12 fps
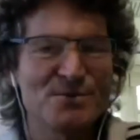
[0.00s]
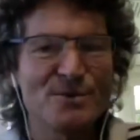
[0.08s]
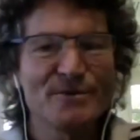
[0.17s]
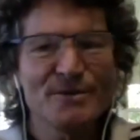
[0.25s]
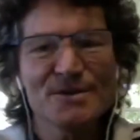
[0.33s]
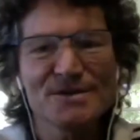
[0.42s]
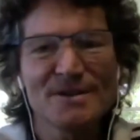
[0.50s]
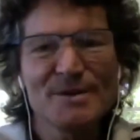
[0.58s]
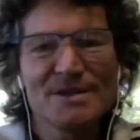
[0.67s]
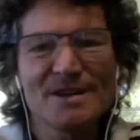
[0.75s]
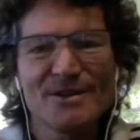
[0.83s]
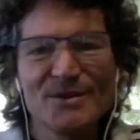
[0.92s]
Well, first let me
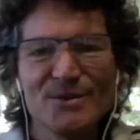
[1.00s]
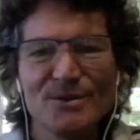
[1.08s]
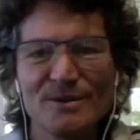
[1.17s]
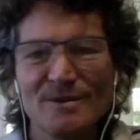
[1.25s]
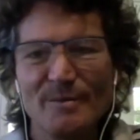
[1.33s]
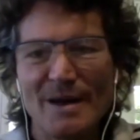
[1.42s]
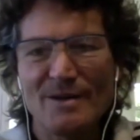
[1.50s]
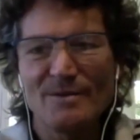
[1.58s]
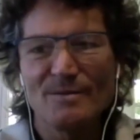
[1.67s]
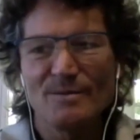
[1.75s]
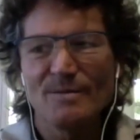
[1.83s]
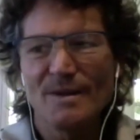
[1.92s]
tell you a
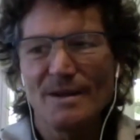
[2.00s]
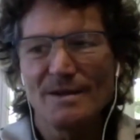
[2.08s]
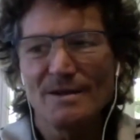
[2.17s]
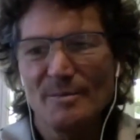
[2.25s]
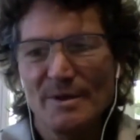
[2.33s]
little